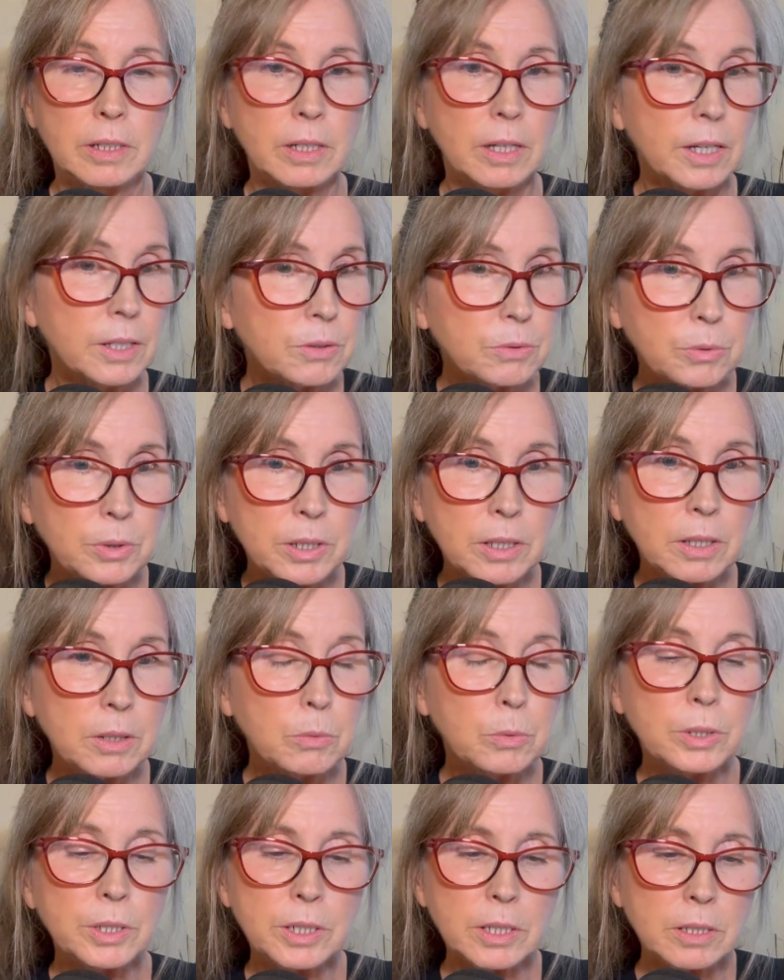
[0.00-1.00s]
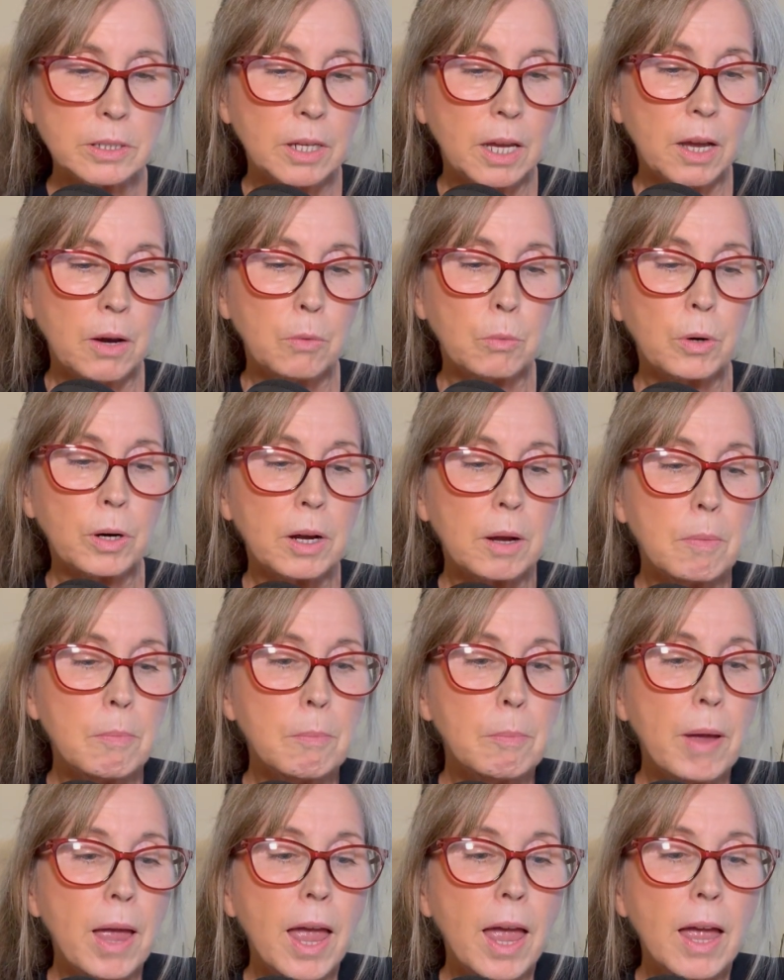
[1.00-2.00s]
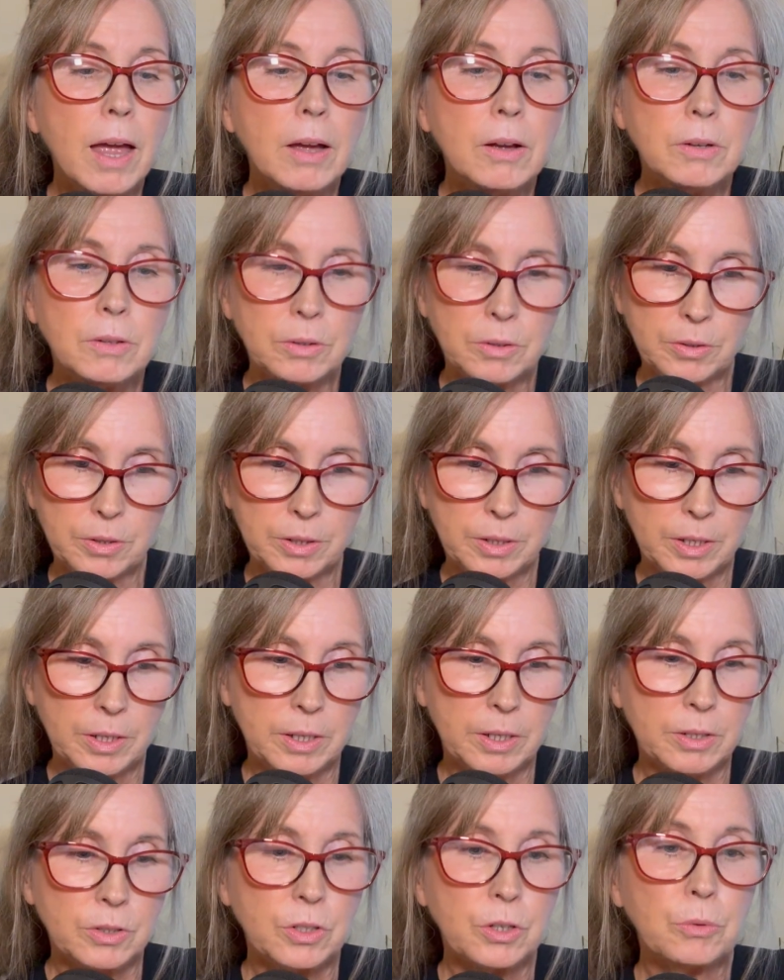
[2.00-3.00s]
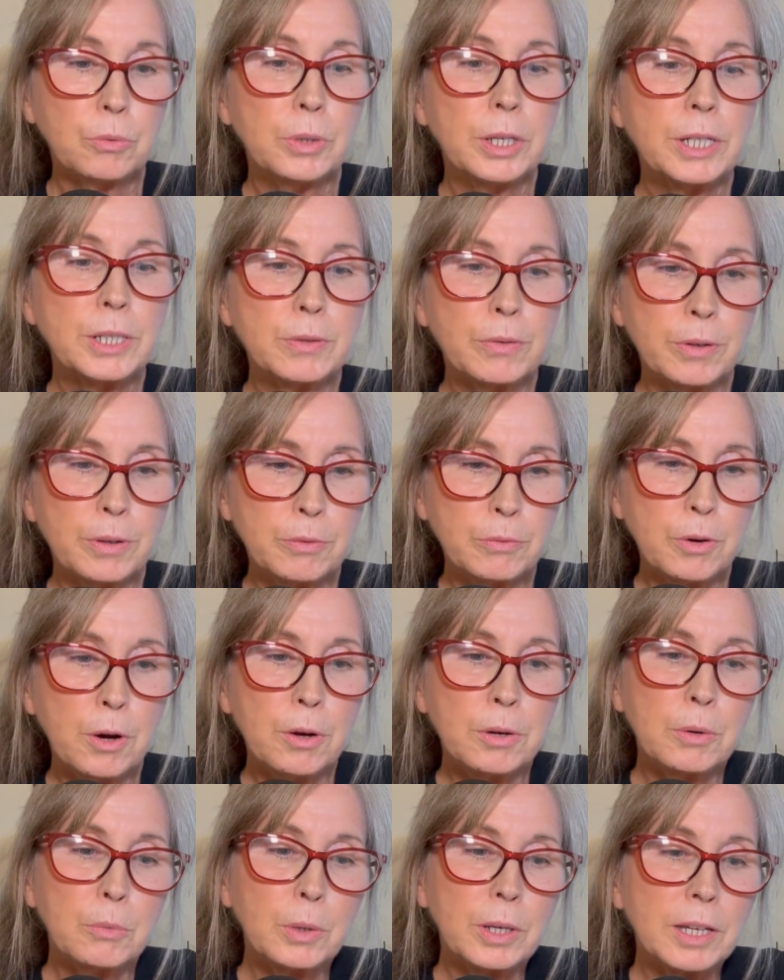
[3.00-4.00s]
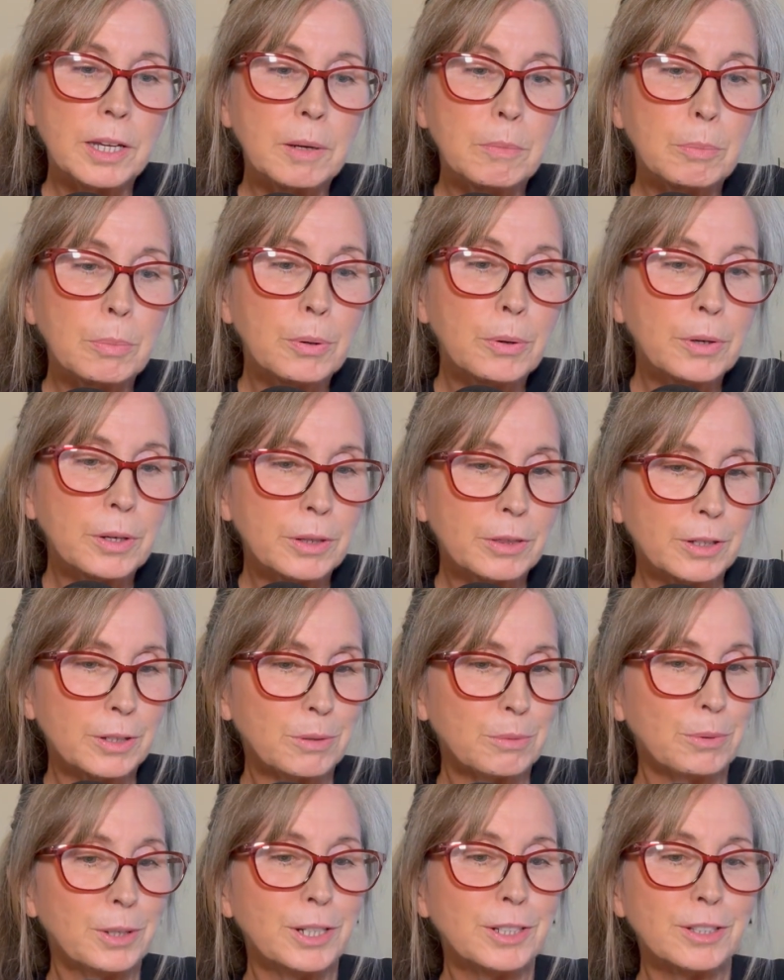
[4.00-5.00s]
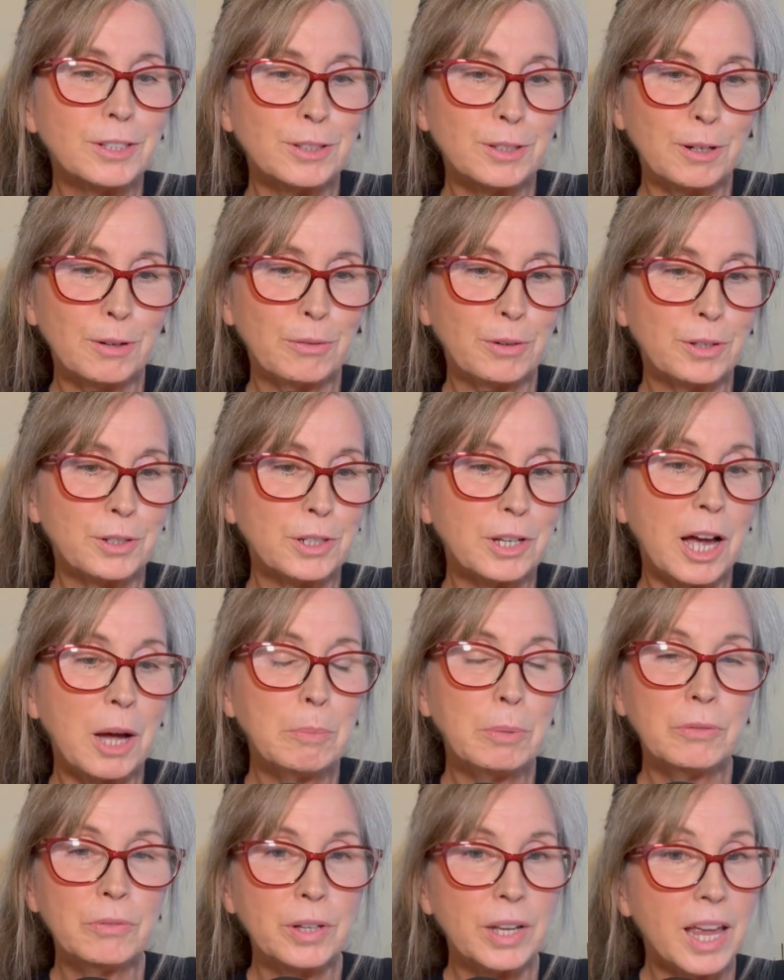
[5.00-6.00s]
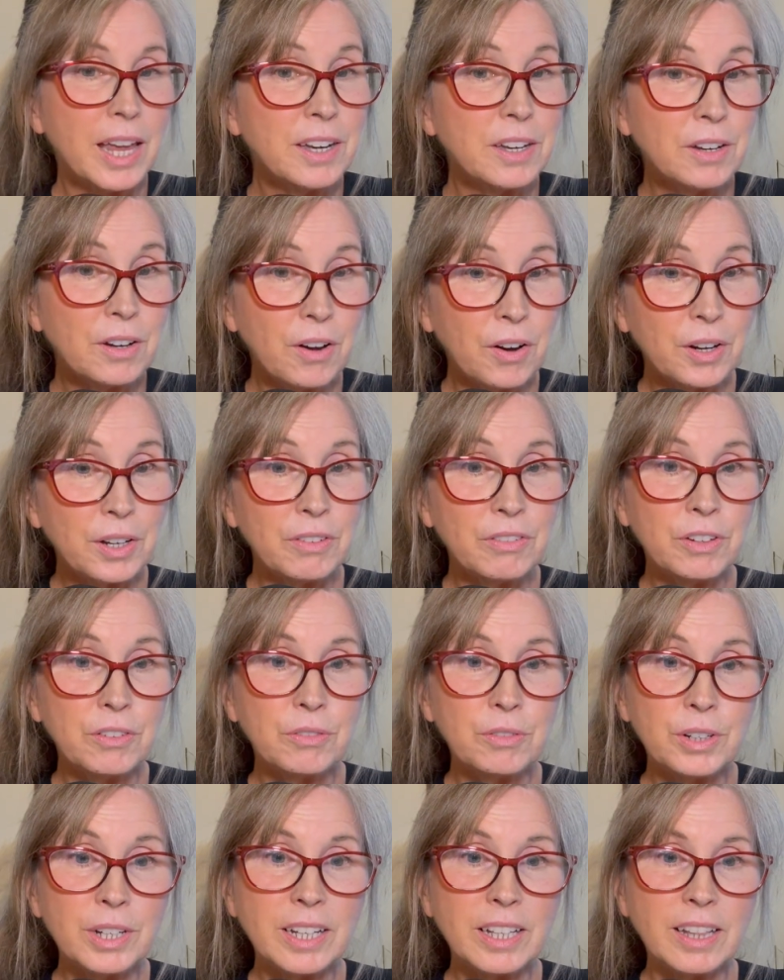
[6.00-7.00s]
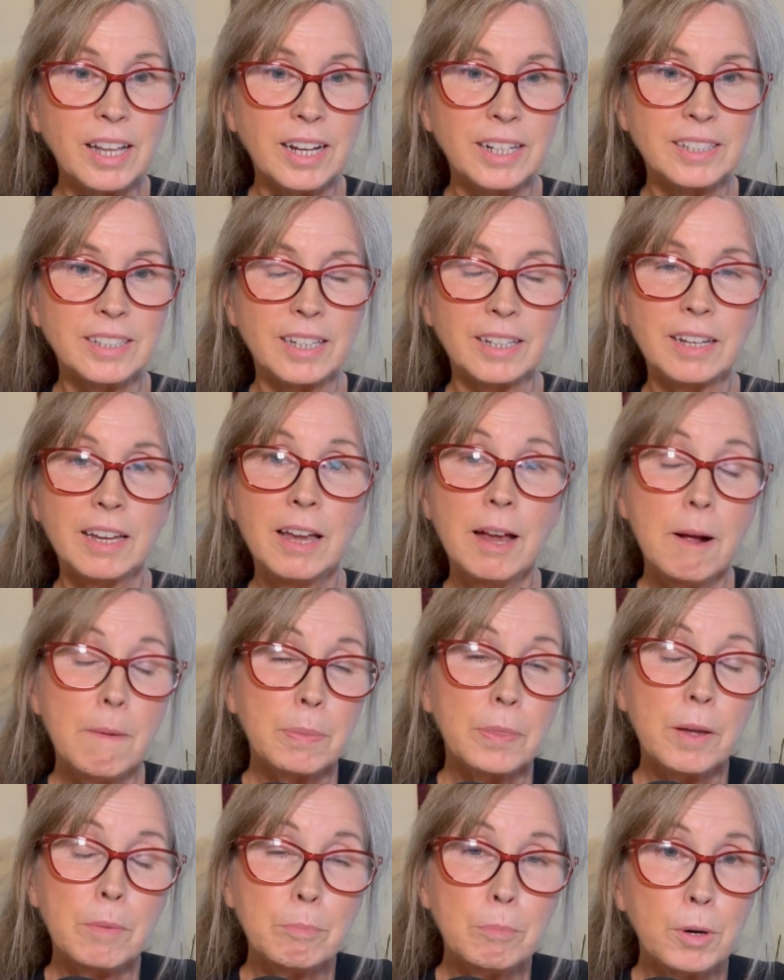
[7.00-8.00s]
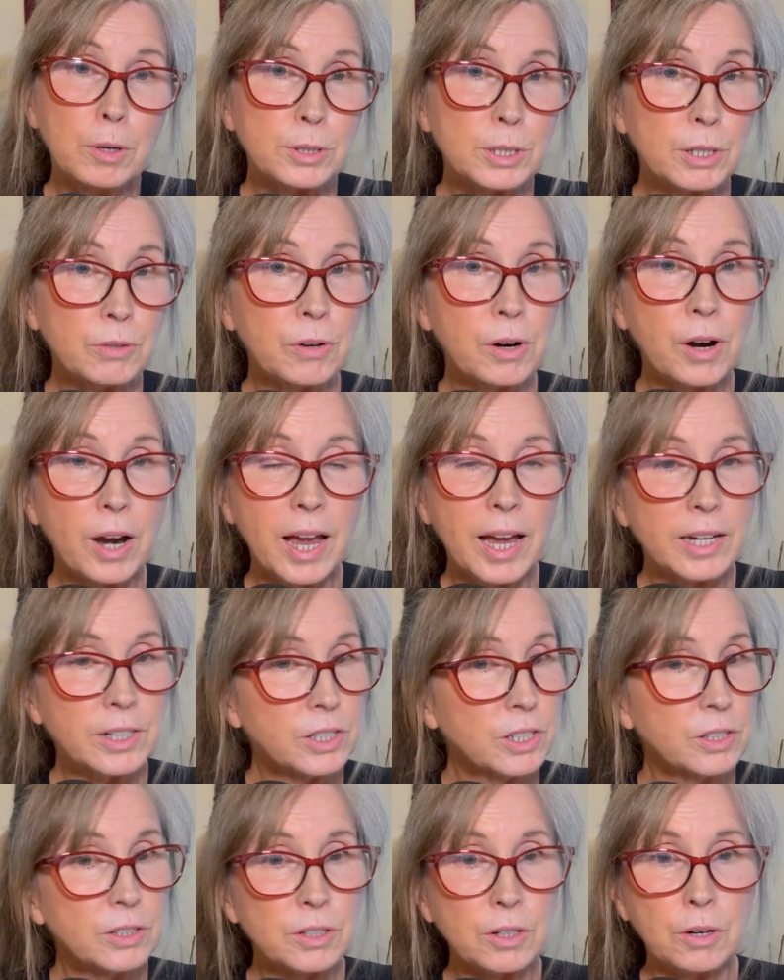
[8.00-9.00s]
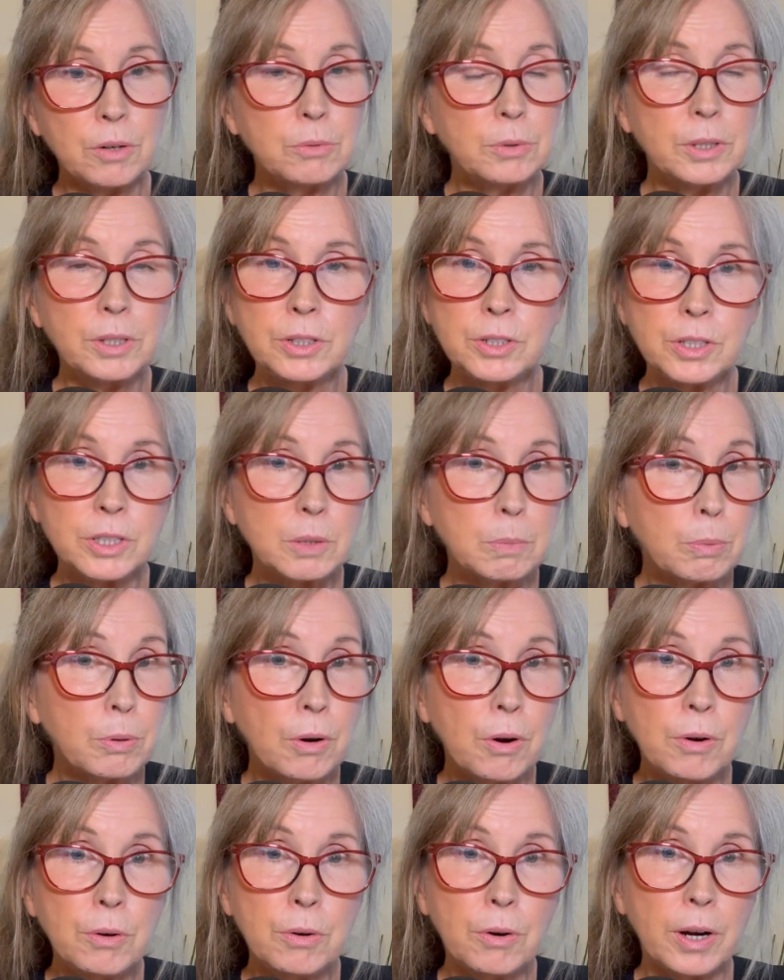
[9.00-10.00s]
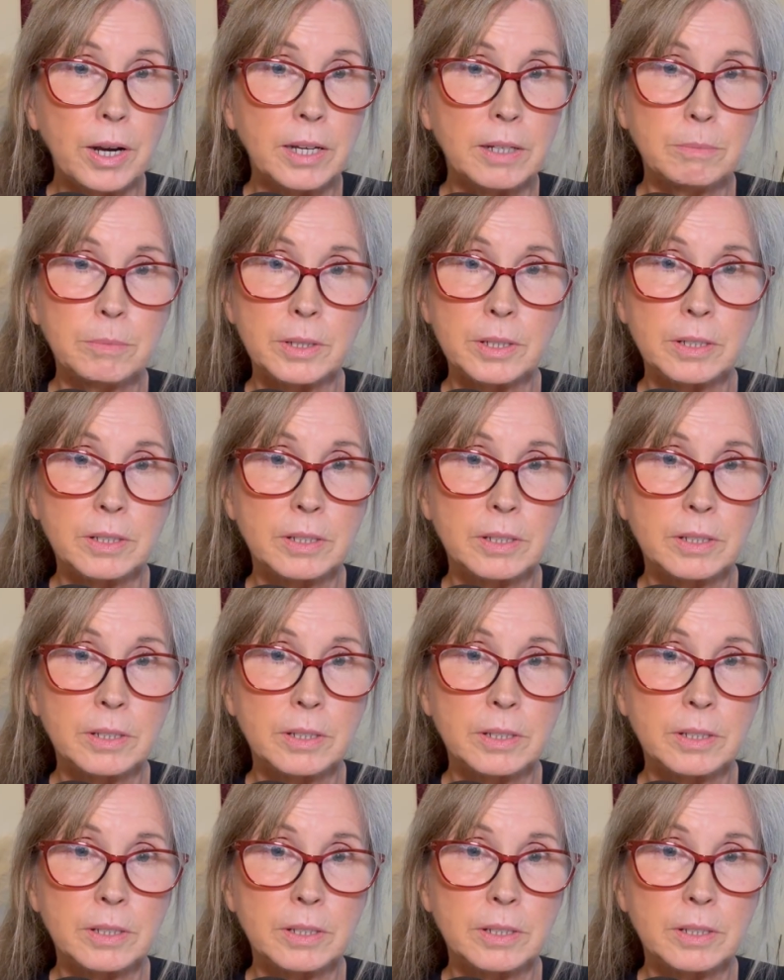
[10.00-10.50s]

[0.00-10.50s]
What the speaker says: is really, we're compelled to reach for the phone, and we keep putting these reasons over the top of it and not even realizing that most of our actions are really just programmed.